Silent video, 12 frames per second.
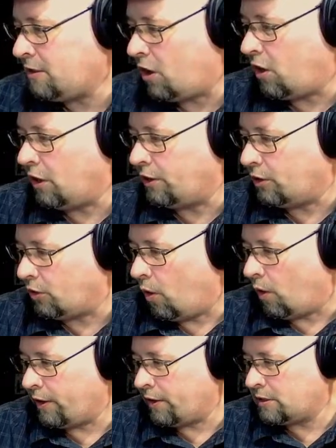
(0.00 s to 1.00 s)
Call in the
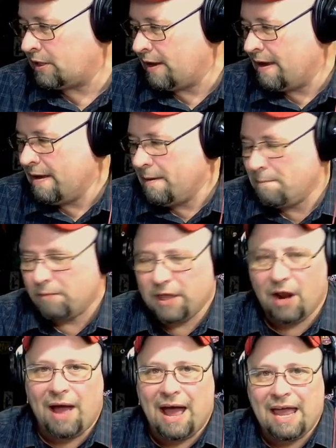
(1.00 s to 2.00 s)
lawyers.
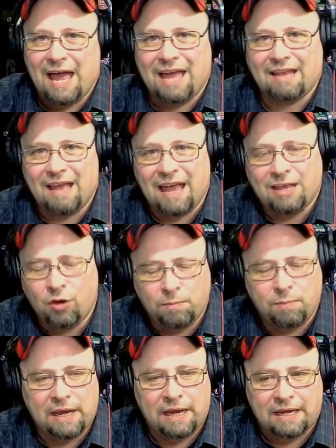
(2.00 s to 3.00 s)
I could
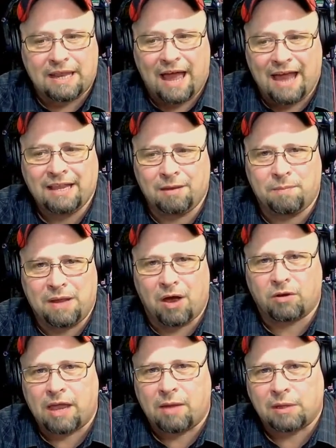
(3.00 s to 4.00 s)
be
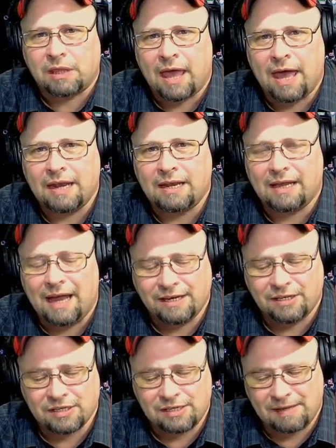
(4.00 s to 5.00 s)
okay with that. I
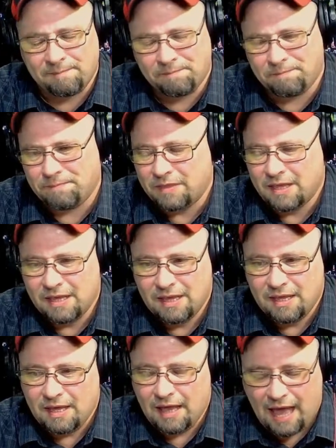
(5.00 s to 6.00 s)

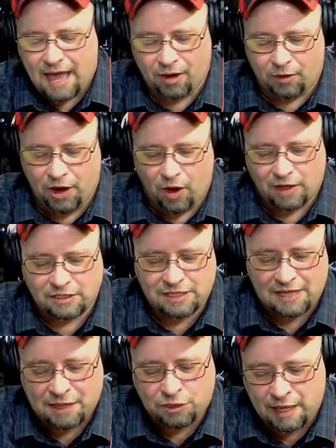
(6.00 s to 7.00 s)
don't know.
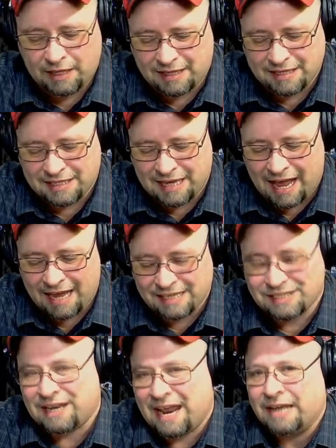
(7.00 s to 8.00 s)
I think this guy
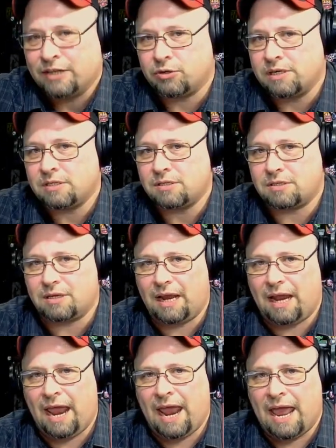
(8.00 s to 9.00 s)
is dangerous,
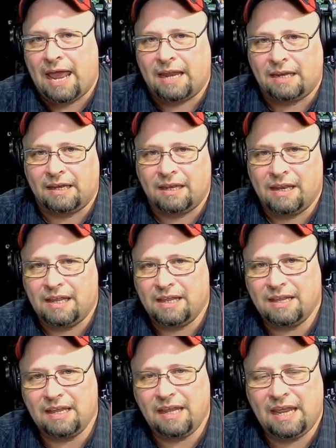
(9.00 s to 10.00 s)
and
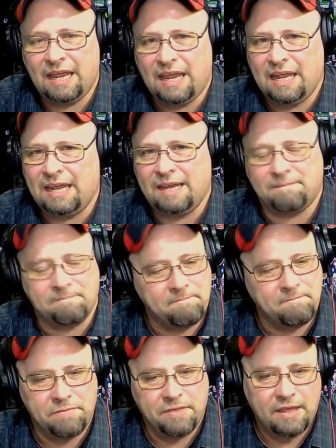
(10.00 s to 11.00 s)
I
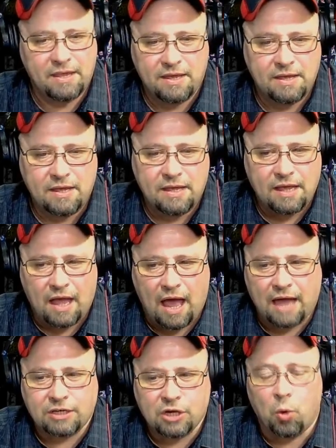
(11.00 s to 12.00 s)

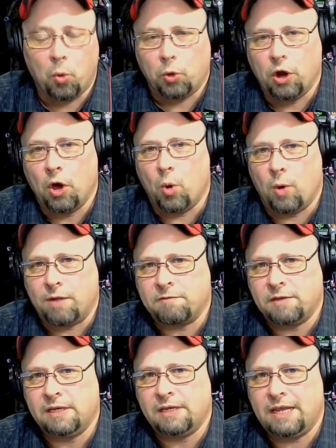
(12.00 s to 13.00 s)
don't know if
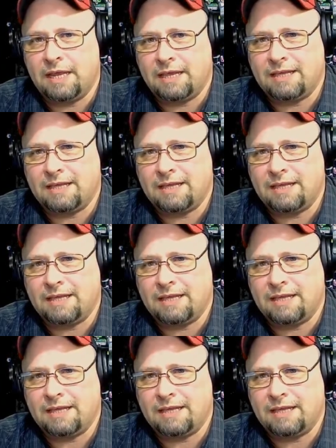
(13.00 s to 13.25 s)
he,